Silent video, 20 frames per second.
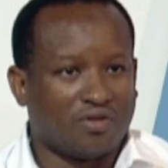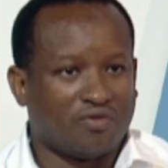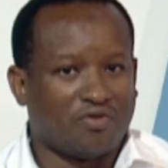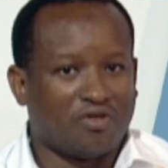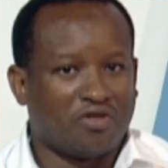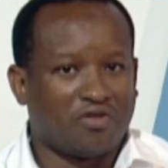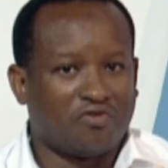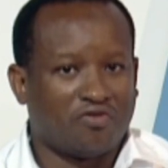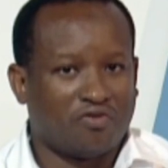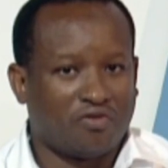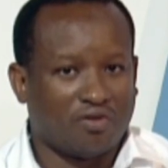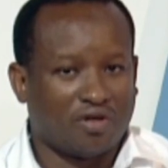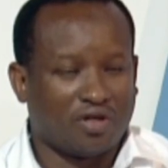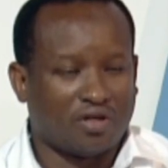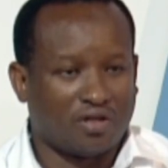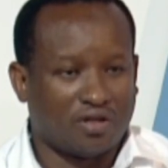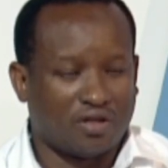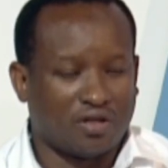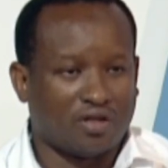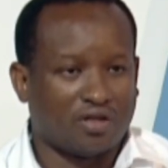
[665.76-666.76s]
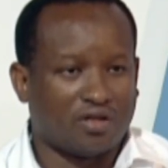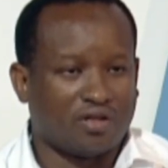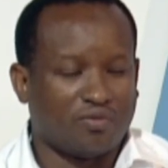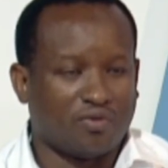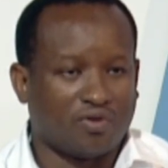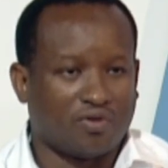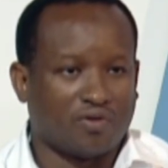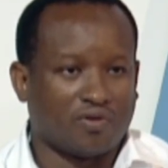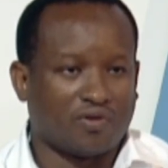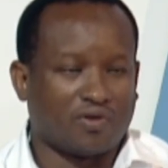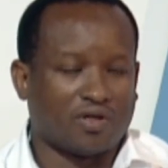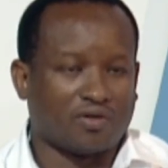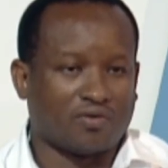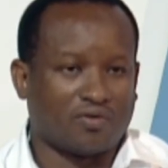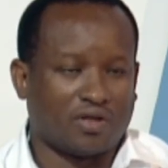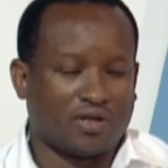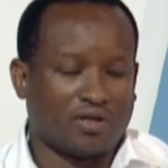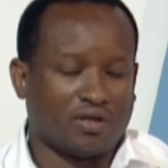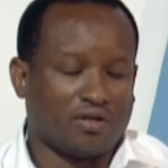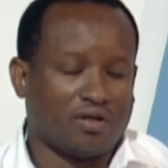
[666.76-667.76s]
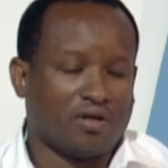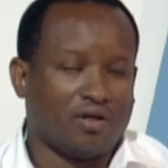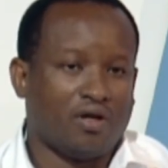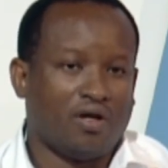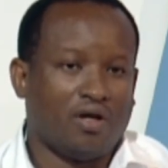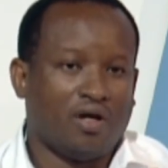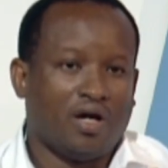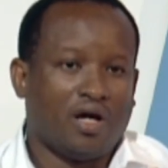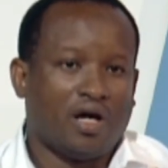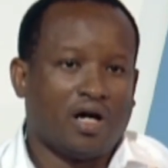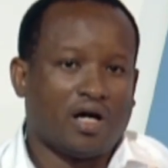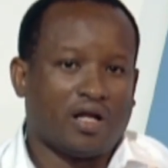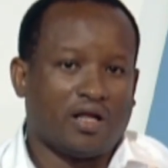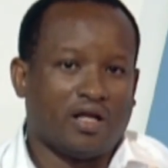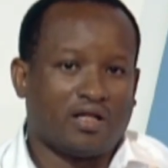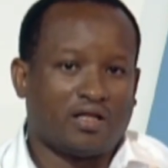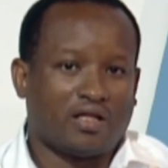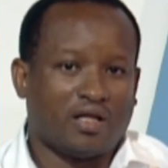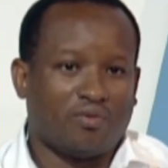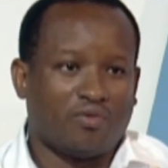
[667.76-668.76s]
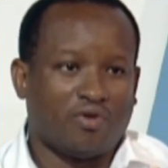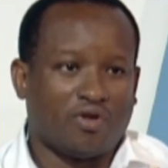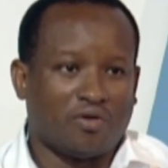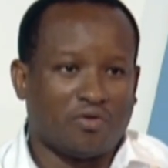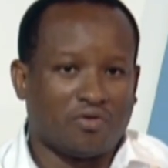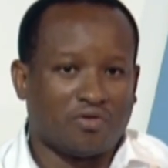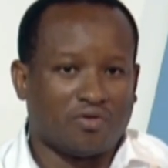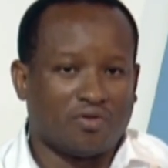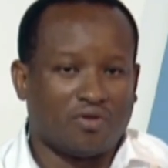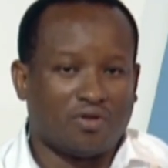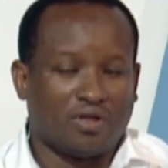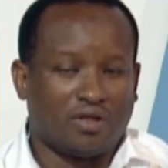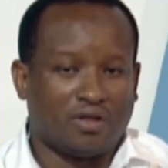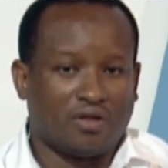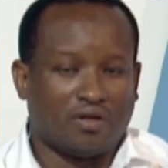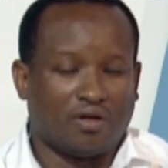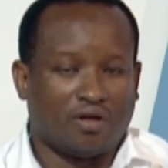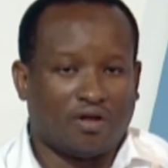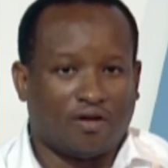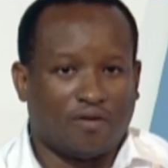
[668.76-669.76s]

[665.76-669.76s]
very few antigens, because actually at that time there was only